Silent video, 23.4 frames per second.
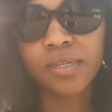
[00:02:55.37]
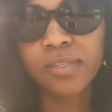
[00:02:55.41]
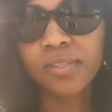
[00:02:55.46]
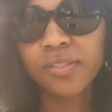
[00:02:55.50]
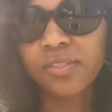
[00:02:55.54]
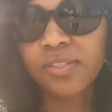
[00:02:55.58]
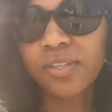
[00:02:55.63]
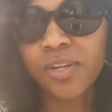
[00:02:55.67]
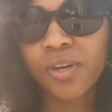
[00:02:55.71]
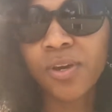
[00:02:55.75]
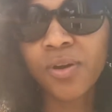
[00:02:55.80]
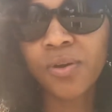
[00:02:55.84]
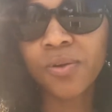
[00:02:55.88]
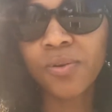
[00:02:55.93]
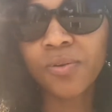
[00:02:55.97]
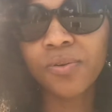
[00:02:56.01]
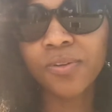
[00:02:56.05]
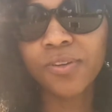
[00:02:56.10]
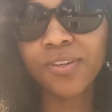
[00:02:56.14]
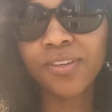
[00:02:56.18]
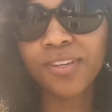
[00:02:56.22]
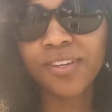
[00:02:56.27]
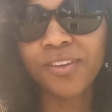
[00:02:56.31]

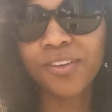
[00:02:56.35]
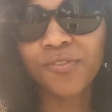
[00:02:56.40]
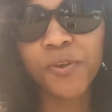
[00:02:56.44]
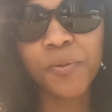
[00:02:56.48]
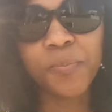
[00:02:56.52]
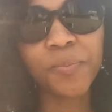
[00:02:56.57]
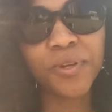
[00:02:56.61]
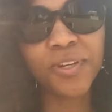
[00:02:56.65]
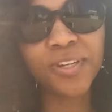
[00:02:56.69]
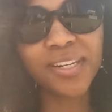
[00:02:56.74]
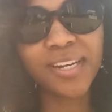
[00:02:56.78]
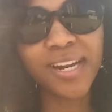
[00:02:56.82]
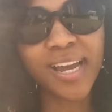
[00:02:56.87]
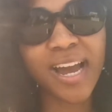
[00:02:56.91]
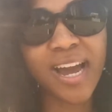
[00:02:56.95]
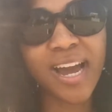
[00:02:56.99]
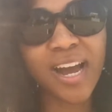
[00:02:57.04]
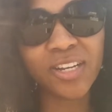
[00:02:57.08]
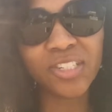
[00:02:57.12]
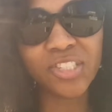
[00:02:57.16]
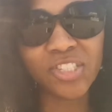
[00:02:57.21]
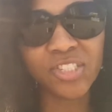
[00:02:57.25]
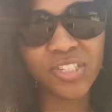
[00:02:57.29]
So if you're building a
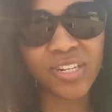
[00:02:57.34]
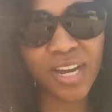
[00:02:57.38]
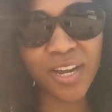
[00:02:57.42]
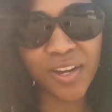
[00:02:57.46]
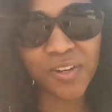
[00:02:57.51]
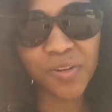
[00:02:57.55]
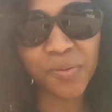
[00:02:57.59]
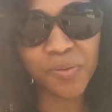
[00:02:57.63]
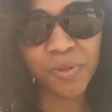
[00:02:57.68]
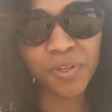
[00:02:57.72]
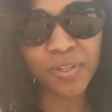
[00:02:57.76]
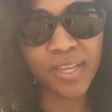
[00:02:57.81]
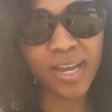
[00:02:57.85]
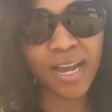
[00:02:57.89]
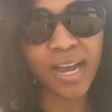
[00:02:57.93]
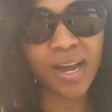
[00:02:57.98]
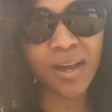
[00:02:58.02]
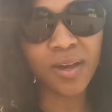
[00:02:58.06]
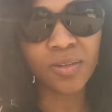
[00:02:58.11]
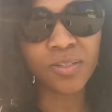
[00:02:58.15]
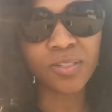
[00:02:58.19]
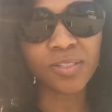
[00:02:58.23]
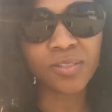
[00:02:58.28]
house, you're not going to build a
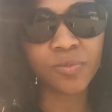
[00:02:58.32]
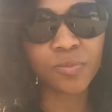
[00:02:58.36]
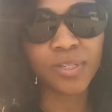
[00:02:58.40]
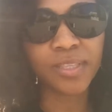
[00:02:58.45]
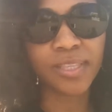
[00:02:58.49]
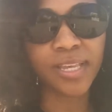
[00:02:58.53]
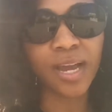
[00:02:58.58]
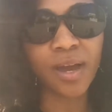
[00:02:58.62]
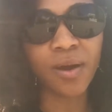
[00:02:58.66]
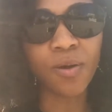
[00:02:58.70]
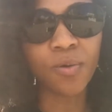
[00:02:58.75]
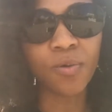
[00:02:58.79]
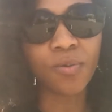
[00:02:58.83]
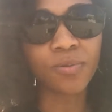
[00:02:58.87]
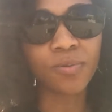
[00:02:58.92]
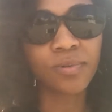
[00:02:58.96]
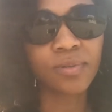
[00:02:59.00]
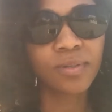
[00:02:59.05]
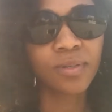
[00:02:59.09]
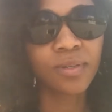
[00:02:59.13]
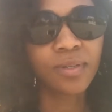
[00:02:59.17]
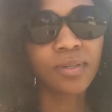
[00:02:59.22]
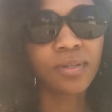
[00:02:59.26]
house without,
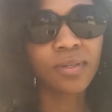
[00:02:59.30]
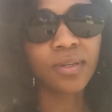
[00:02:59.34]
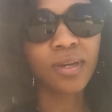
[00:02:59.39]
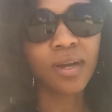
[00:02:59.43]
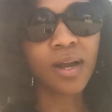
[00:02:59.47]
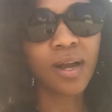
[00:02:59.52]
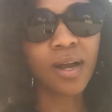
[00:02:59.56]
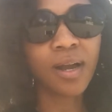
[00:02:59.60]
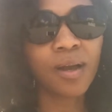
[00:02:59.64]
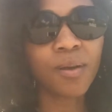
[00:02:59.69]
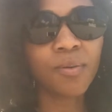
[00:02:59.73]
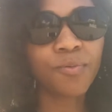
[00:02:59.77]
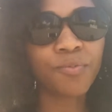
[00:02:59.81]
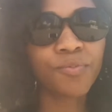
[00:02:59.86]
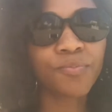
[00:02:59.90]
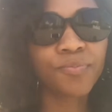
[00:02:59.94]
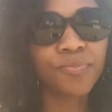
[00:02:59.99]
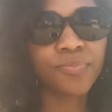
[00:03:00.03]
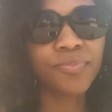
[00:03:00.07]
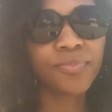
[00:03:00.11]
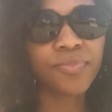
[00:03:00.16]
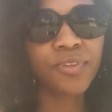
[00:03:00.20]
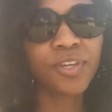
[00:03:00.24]

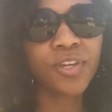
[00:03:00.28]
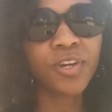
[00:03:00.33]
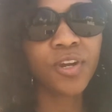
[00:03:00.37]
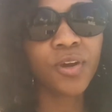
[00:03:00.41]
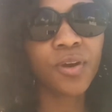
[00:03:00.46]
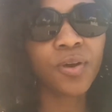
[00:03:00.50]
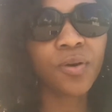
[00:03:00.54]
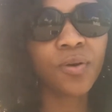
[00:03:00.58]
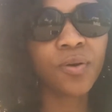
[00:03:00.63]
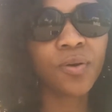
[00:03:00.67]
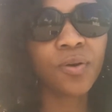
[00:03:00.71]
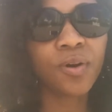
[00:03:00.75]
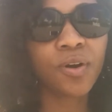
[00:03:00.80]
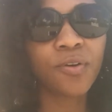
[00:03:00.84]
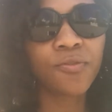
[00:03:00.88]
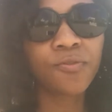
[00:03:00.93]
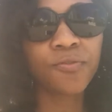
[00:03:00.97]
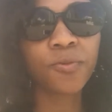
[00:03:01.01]
a